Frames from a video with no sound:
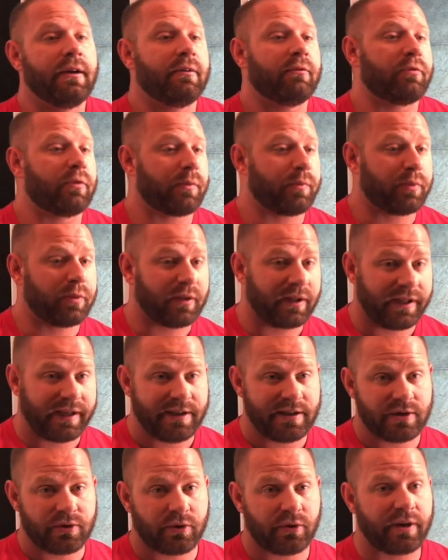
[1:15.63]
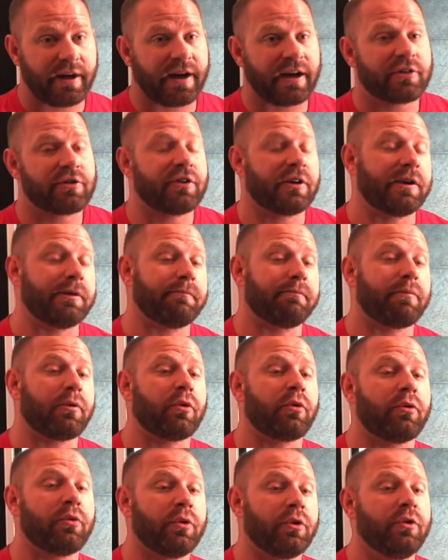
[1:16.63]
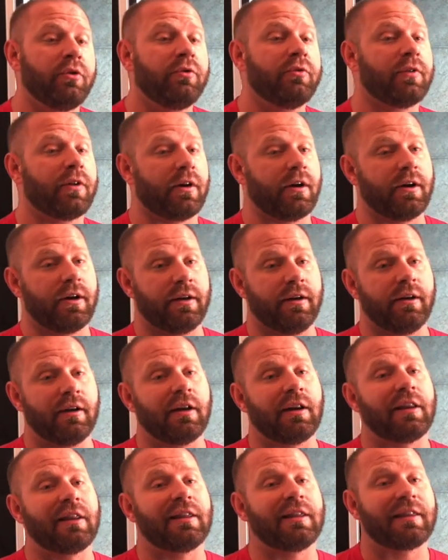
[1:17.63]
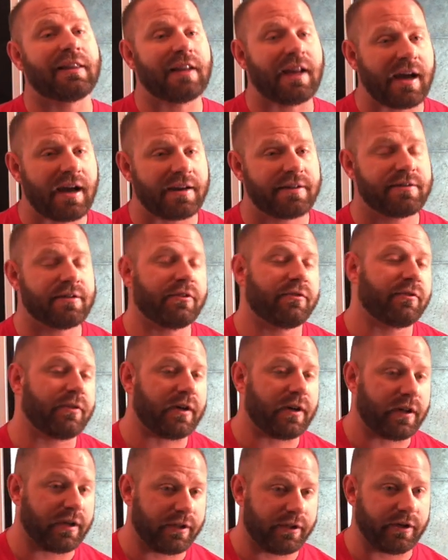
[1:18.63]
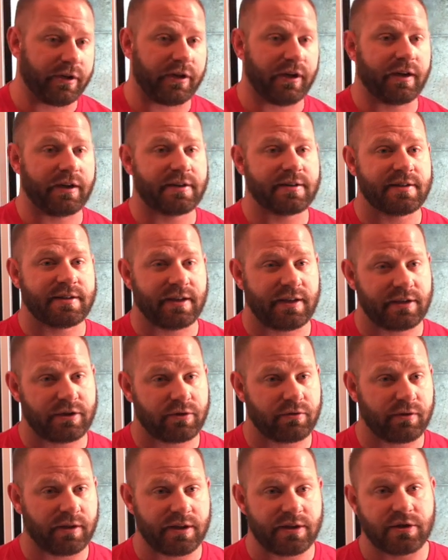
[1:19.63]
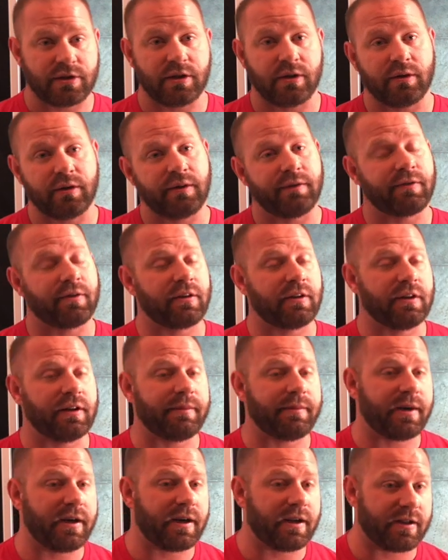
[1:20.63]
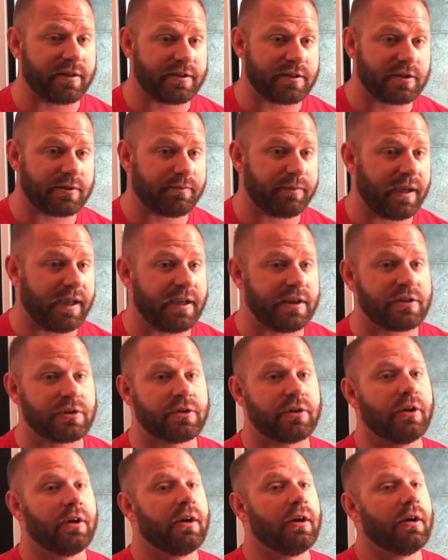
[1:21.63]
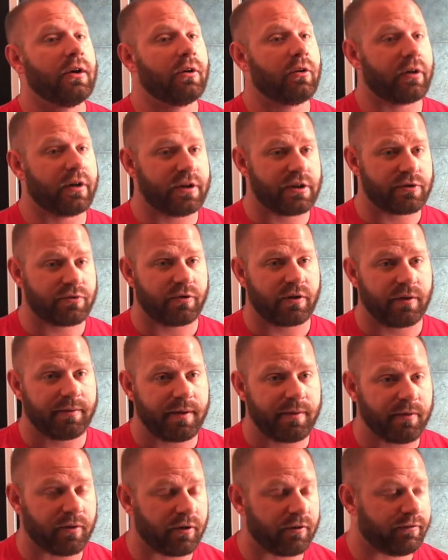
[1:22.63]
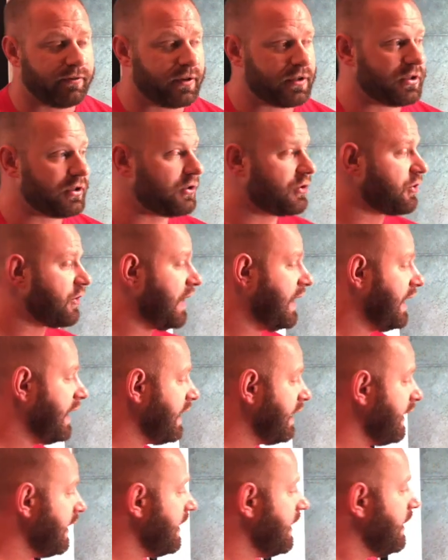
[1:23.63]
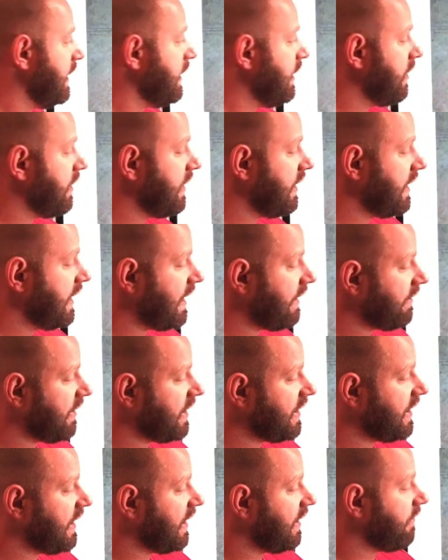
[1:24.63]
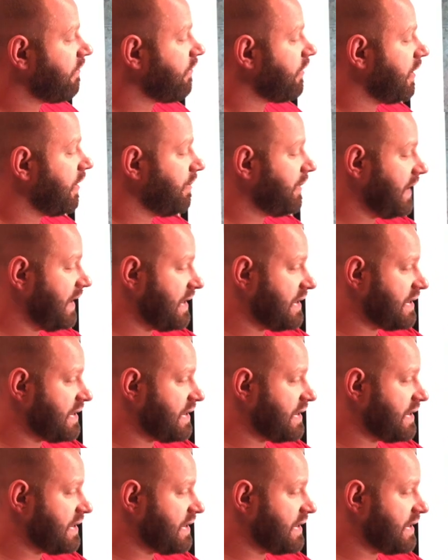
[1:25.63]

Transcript: replace or actually improve on a lot of other accessories. So if you're limited on space or you just want to be more efficient in training, you can get everything from the